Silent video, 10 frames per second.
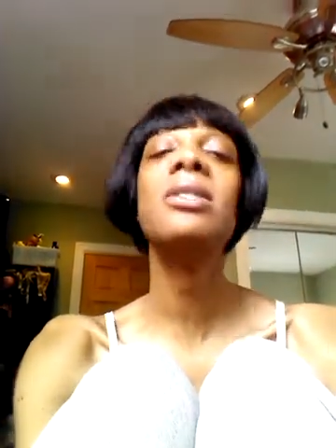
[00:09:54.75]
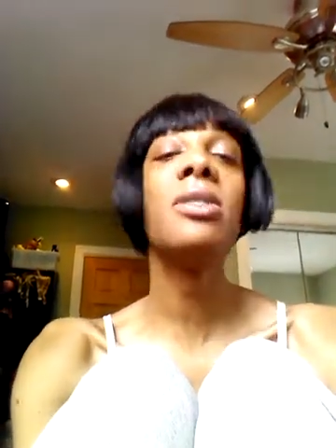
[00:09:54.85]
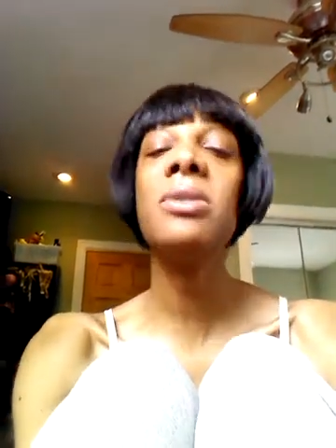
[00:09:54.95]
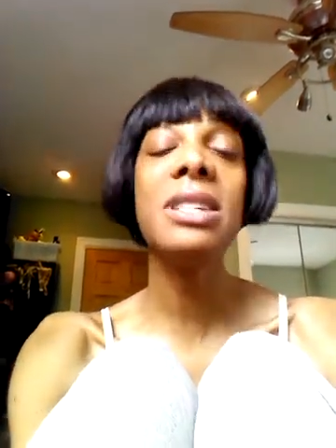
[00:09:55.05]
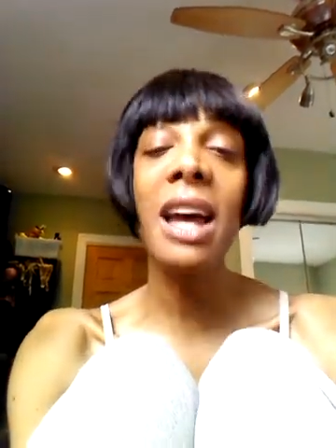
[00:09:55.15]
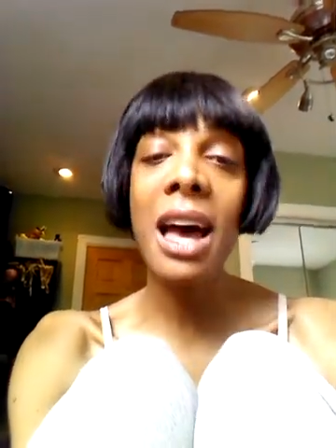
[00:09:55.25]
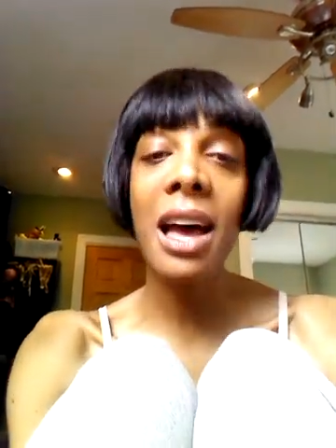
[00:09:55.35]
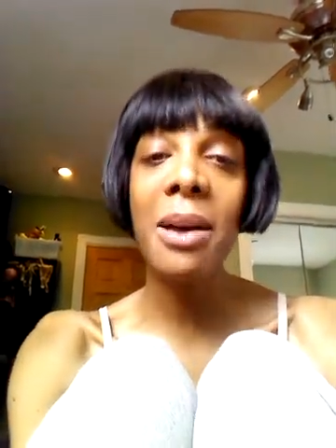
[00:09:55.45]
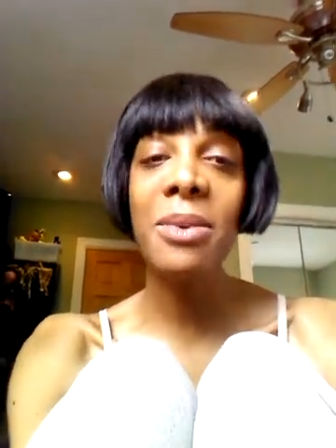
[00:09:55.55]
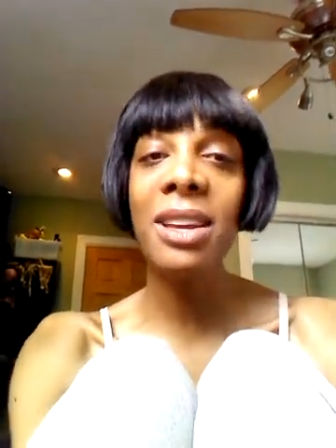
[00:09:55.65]
So
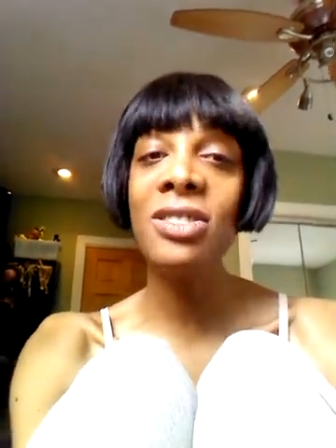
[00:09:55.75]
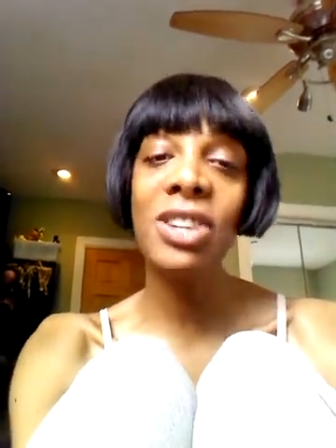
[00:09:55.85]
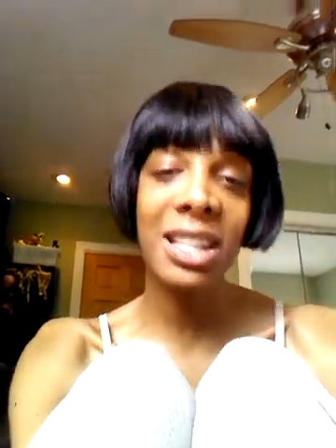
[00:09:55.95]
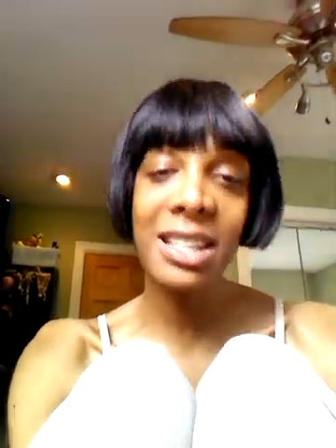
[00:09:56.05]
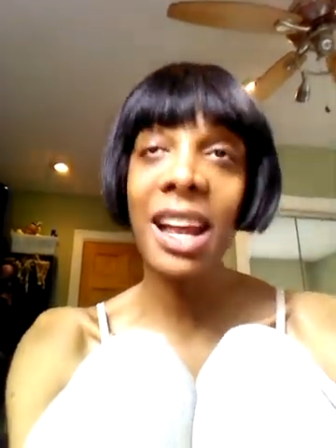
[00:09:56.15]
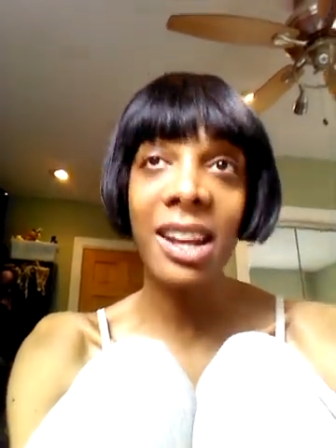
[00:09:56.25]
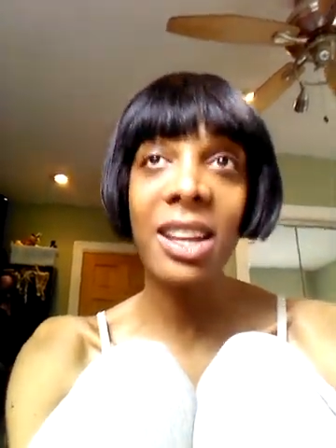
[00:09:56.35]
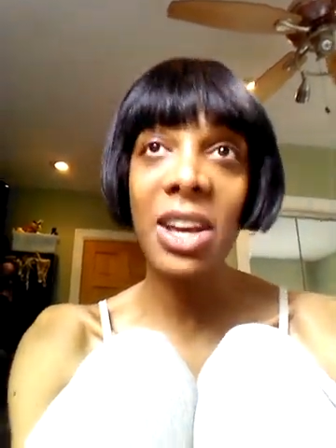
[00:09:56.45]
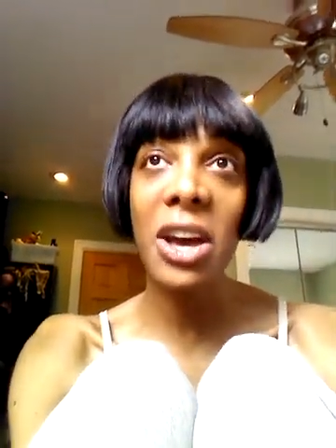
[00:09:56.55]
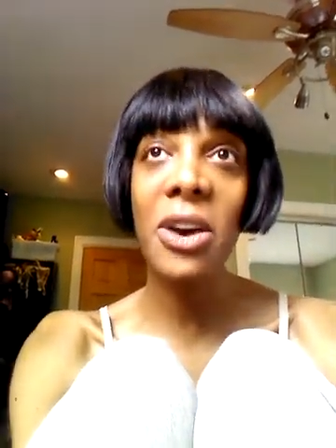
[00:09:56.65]
stop and just let
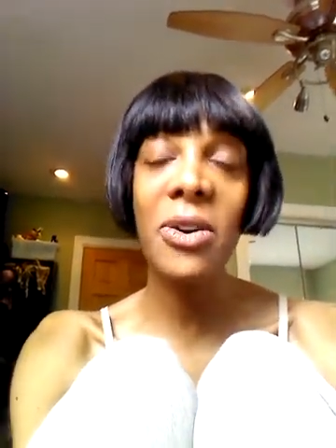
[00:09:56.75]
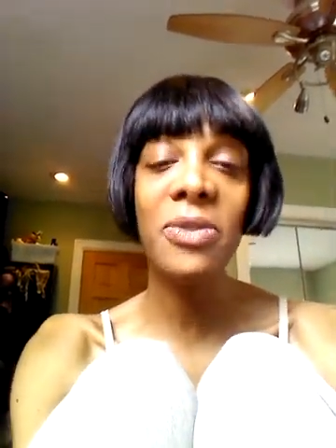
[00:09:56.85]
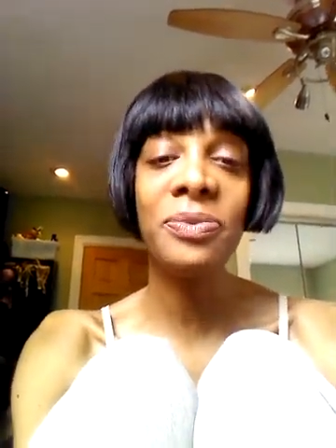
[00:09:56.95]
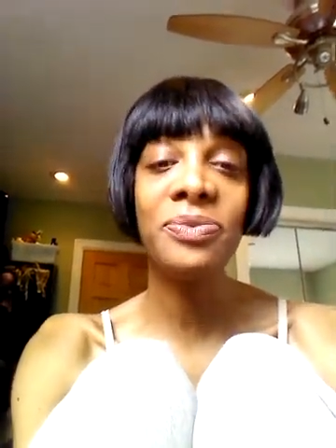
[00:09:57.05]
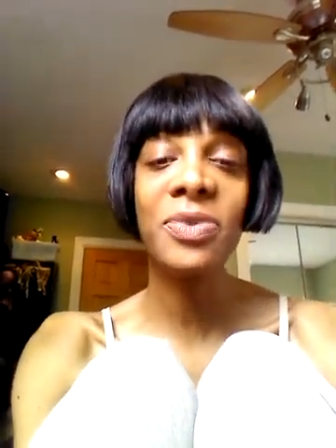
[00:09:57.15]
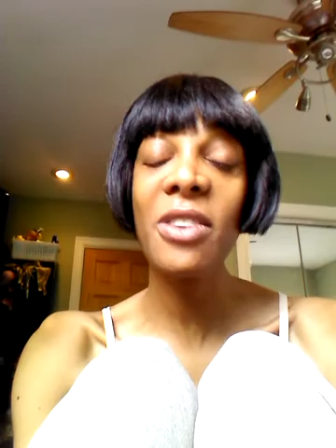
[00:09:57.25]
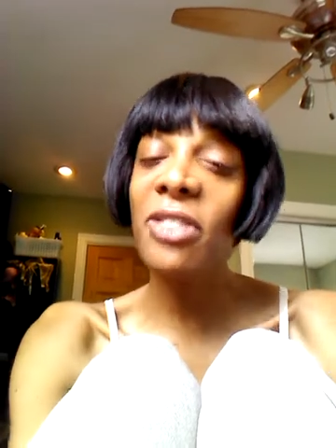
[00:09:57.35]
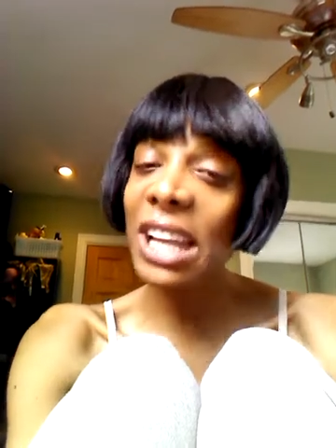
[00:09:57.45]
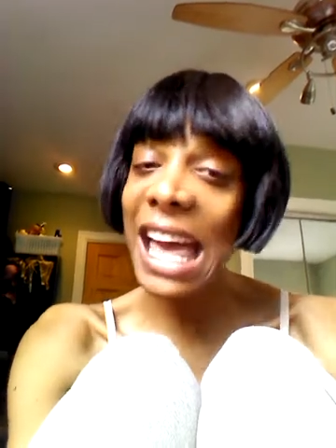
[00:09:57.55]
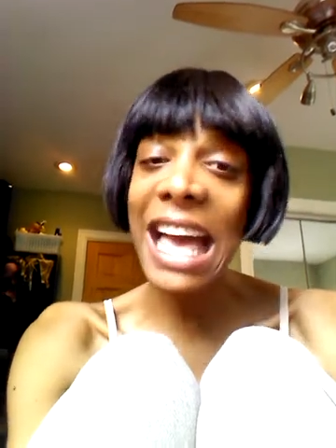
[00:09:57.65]
it go.
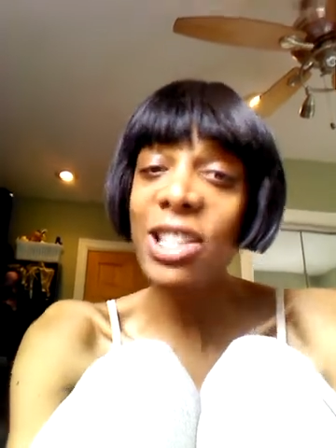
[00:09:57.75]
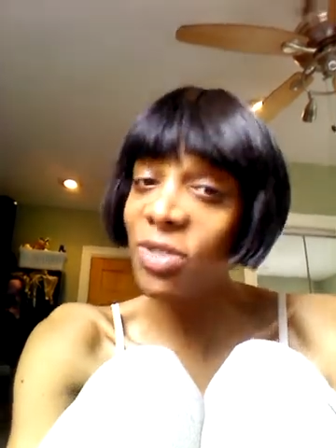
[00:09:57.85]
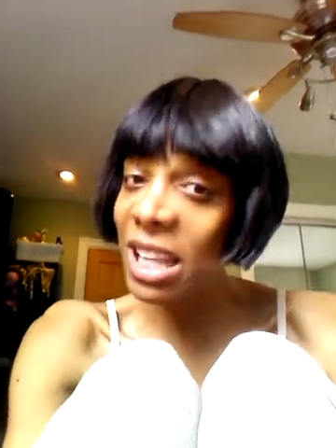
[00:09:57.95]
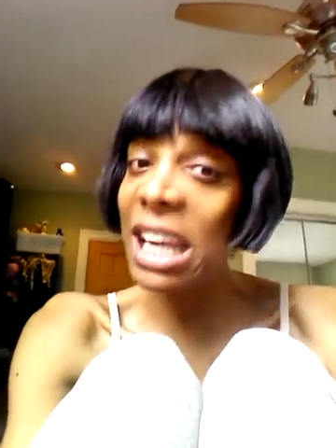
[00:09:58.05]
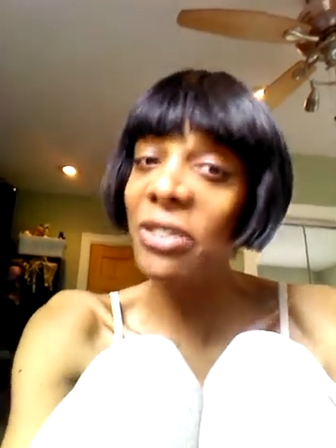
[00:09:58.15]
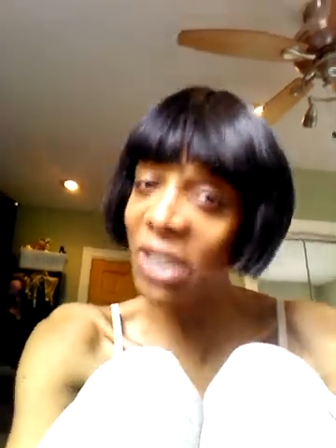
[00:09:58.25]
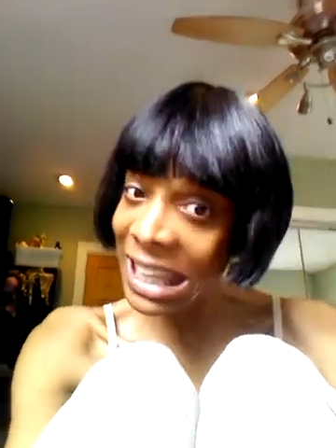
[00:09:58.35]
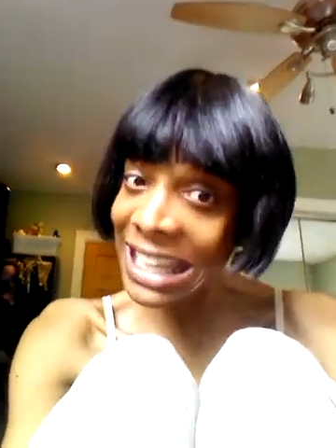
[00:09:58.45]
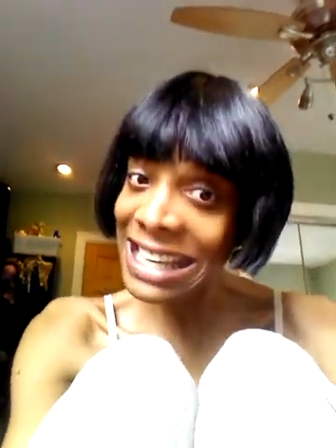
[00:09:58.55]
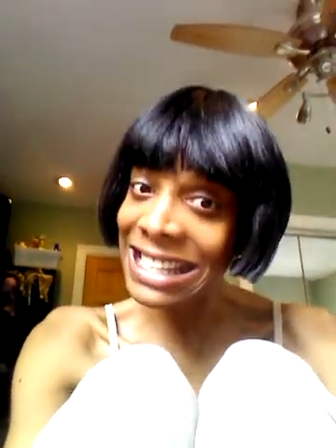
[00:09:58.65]
Relax, relate,
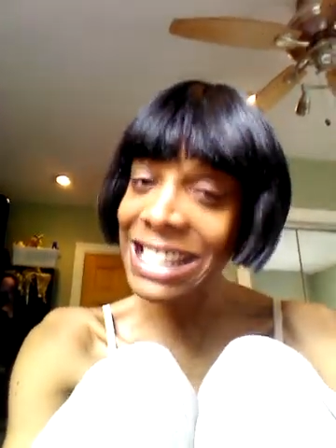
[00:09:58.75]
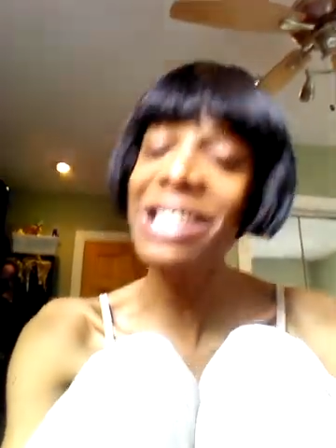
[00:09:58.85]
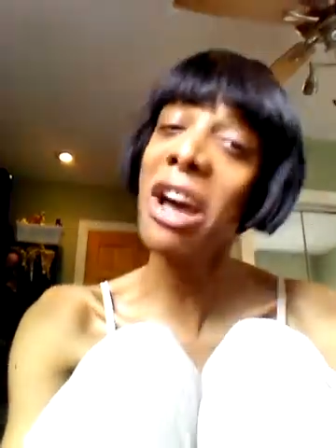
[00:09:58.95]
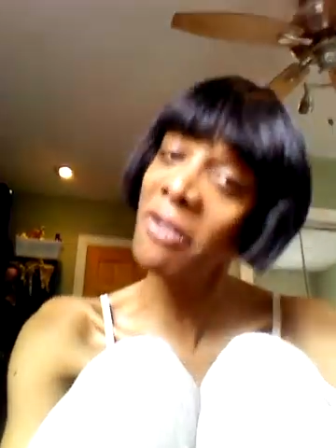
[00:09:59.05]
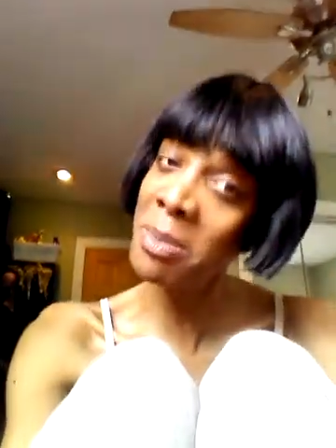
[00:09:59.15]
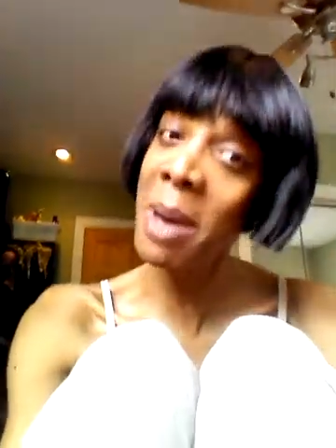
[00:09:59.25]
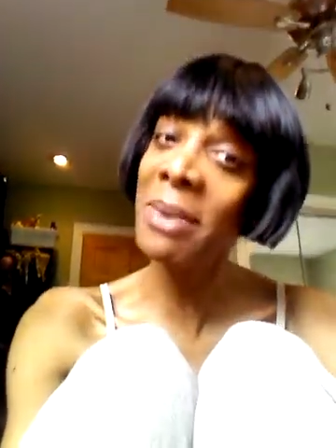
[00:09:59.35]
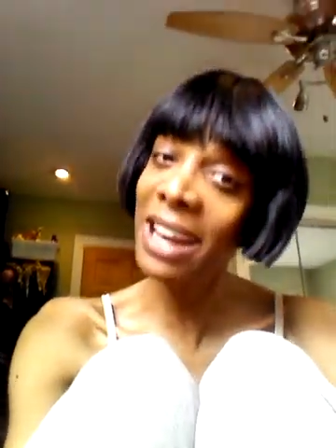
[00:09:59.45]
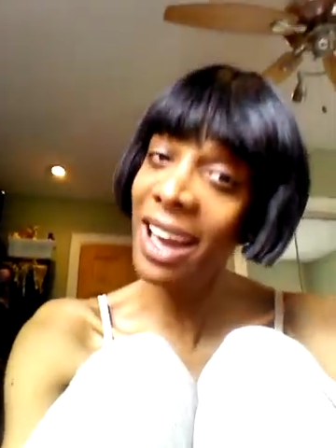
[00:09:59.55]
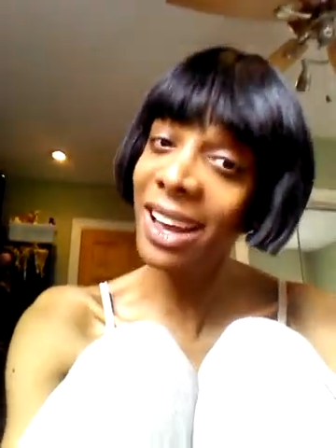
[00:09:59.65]
release. Y'all
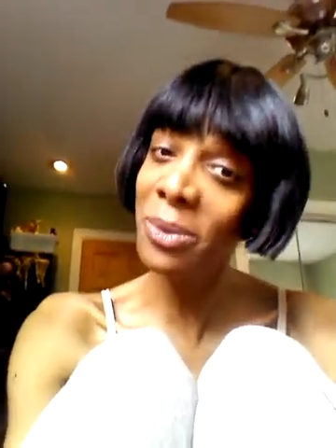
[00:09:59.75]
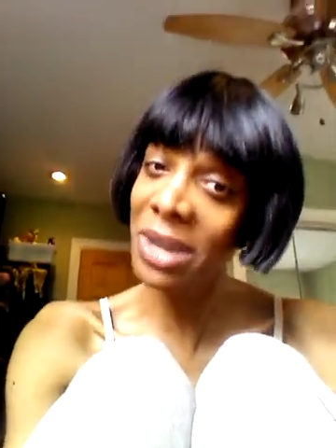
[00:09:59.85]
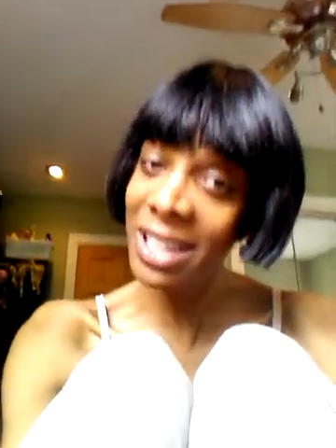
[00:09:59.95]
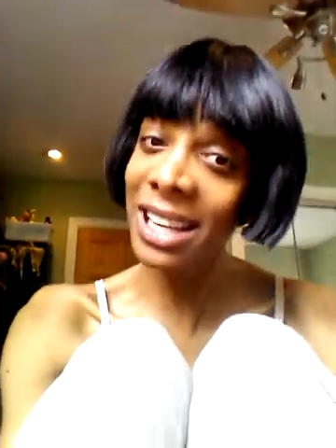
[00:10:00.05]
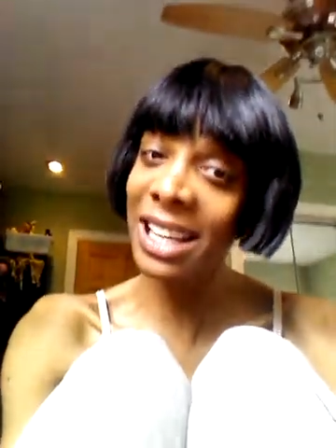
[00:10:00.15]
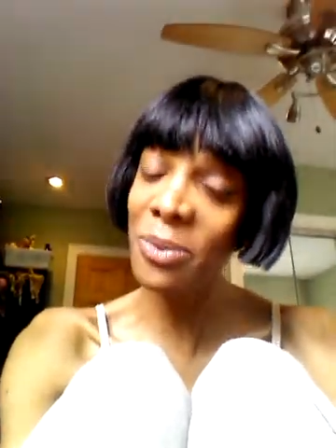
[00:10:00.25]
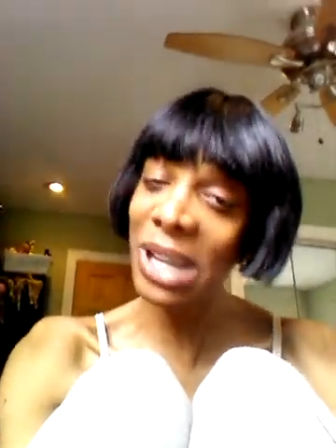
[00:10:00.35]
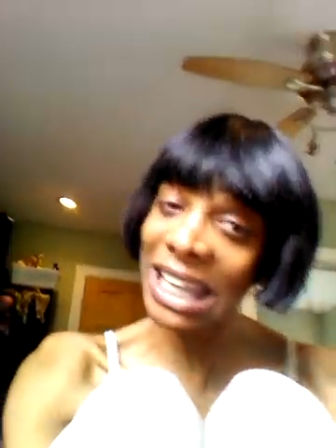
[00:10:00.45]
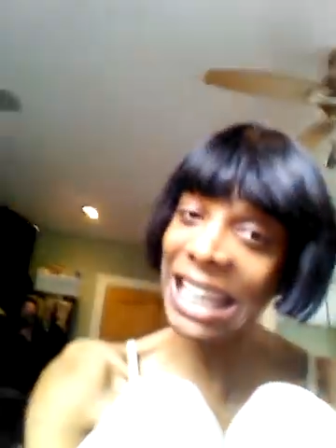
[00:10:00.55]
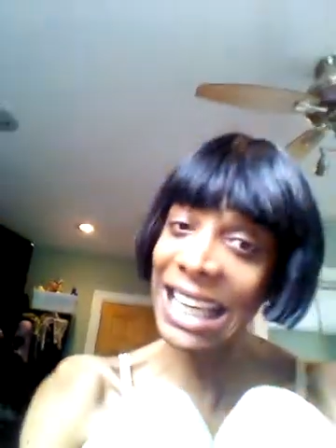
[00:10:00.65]
remember that,
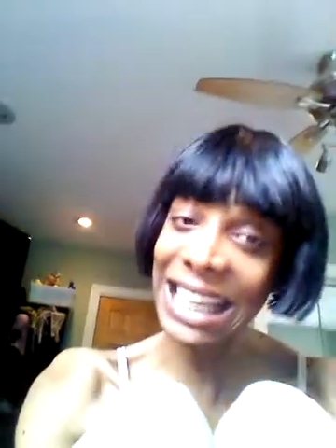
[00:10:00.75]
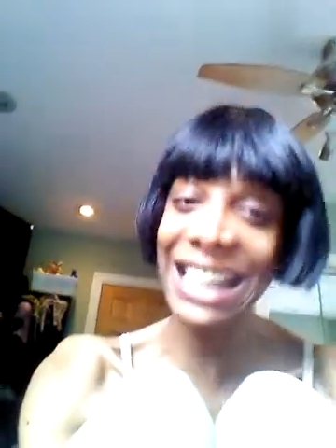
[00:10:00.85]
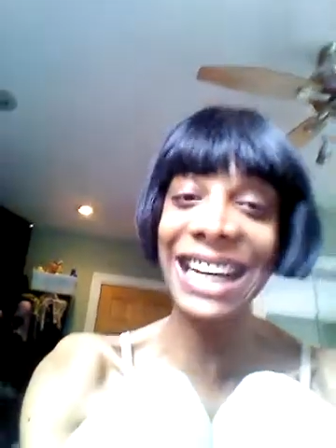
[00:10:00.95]
Whitley?